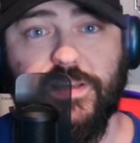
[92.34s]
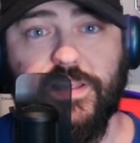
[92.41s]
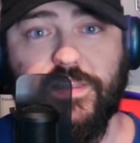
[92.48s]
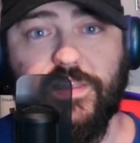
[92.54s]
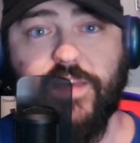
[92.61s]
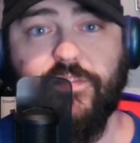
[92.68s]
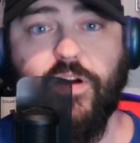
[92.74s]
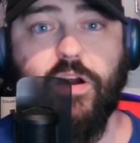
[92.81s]

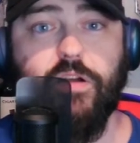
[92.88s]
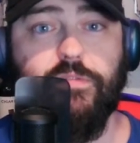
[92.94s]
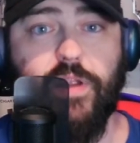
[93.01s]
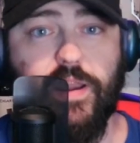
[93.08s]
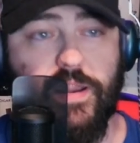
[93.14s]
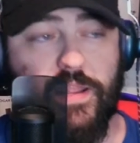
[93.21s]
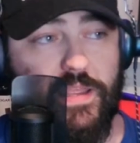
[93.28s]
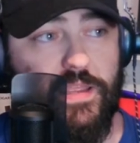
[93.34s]
They've
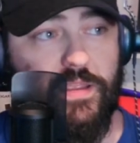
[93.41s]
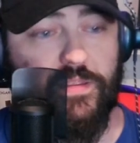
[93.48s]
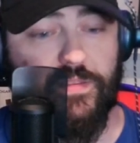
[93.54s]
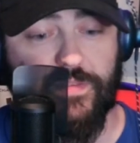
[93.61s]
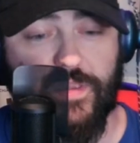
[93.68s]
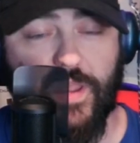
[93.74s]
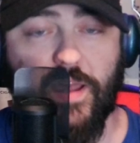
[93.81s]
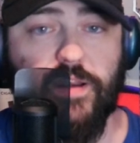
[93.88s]
already
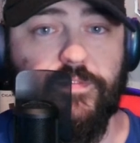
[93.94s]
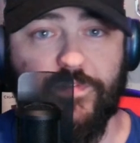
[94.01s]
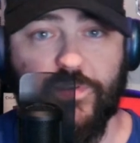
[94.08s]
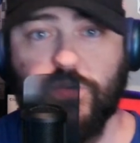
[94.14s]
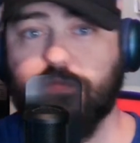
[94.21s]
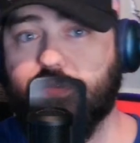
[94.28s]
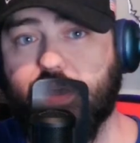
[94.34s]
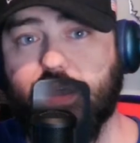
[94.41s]
done a
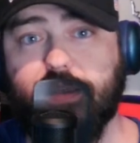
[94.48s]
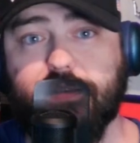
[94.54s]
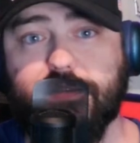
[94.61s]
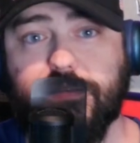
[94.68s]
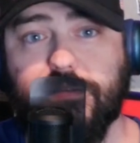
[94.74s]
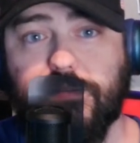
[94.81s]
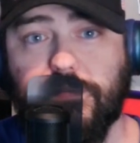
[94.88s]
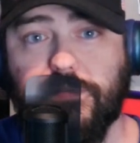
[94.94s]
few
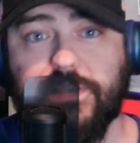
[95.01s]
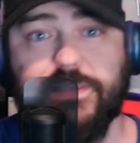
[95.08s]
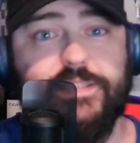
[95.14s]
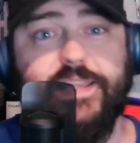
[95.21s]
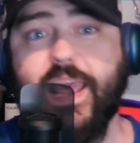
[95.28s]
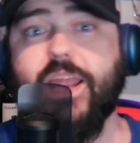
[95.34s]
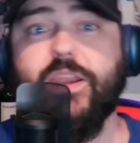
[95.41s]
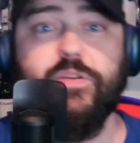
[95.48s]
things. The
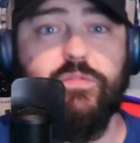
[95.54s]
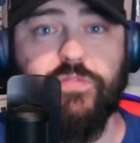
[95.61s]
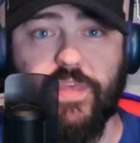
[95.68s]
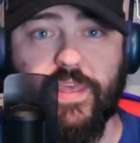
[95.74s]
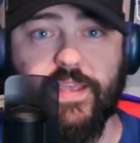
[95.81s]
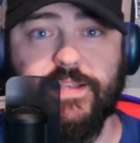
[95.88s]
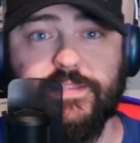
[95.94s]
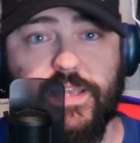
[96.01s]
standard
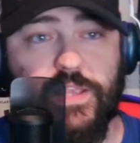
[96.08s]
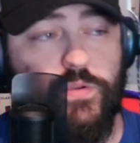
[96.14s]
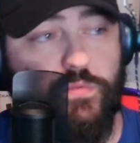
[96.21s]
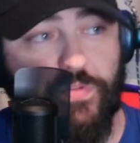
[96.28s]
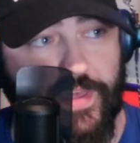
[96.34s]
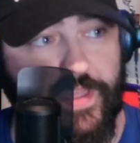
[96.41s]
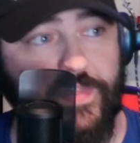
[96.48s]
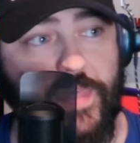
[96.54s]
things that
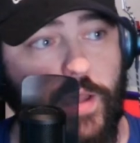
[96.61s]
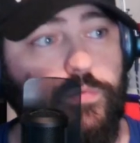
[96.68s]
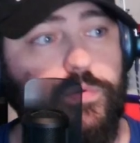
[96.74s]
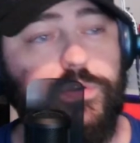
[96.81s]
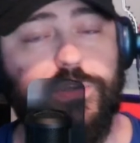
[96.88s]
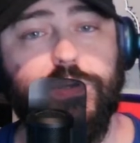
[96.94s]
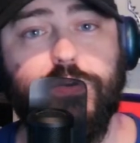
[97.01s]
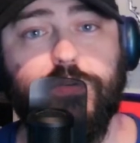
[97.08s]
you'd think they
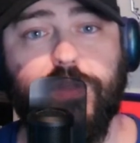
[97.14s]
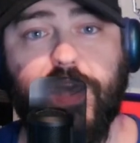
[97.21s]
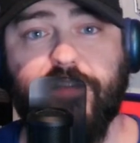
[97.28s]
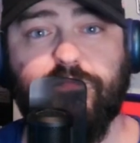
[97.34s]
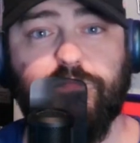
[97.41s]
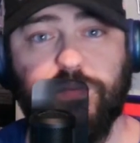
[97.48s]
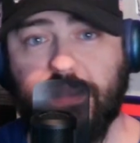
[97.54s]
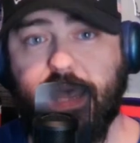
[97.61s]
would do. They've
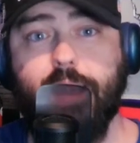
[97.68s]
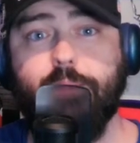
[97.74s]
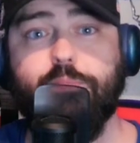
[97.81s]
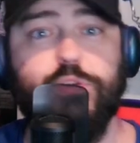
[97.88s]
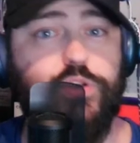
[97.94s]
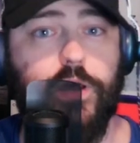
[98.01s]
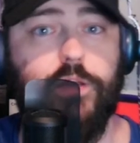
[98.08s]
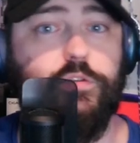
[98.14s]

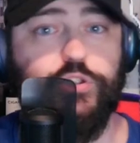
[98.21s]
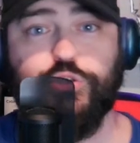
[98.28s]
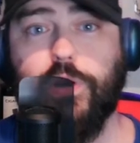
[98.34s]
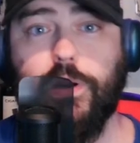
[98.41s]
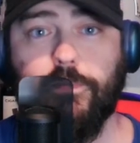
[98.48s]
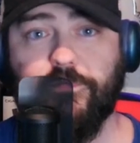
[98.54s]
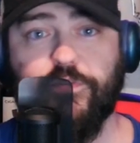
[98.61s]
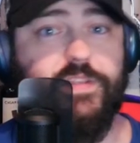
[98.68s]
blamed Donald
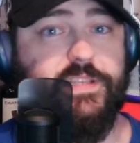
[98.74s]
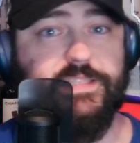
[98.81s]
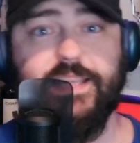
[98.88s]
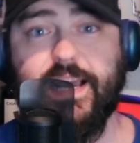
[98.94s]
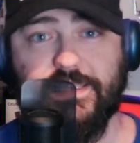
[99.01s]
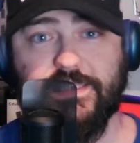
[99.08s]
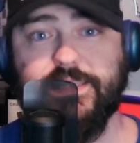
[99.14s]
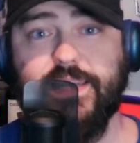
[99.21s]
Trump for the
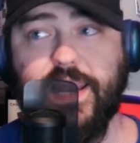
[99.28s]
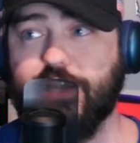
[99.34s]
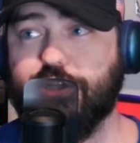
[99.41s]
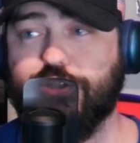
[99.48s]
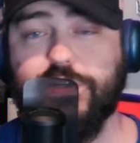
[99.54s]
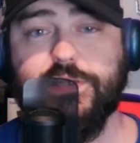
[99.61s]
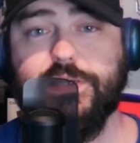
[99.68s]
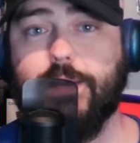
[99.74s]

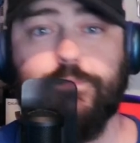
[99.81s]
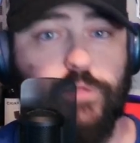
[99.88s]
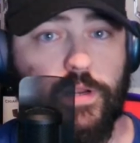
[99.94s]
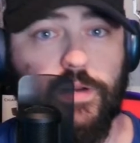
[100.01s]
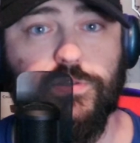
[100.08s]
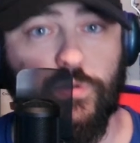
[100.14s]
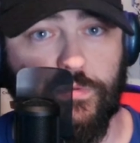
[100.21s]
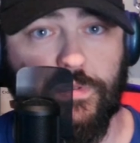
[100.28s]
assassination attempt on
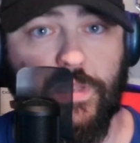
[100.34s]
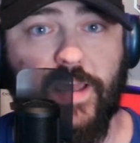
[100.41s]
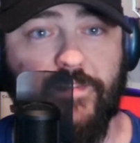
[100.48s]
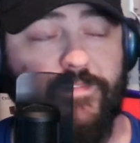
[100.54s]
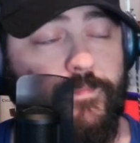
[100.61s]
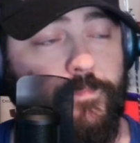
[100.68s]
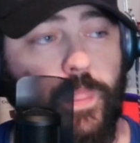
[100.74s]
his own life